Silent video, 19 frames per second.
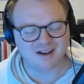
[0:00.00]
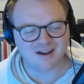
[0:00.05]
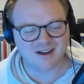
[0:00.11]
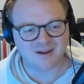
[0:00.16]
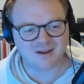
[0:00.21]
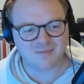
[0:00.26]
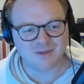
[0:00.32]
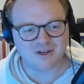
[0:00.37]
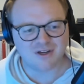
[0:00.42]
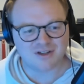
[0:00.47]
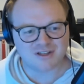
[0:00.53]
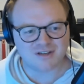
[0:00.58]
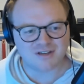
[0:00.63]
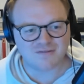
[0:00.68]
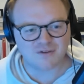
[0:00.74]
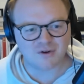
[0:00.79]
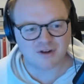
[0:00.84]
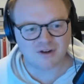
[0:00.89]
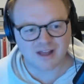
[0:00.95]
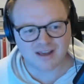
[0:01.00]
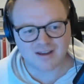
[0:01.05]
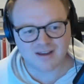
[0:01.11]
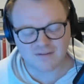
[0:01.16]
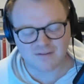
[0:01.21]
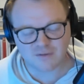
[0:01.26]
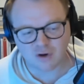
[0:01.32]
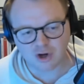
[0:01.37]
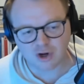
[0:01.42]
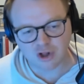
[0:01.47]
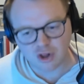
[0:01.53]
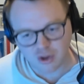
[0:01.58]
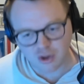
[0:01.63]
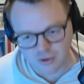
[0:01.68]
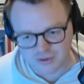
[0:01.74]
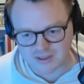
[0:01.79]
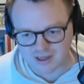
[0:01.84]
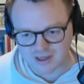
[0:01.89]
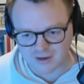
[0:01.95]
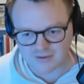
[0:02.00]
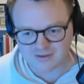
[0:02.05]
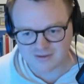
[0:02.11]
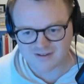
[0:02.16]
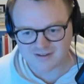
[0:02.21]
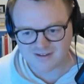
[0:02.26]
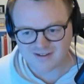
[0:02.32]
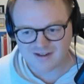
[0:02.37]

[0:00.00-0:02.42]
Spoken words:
because if you're closed out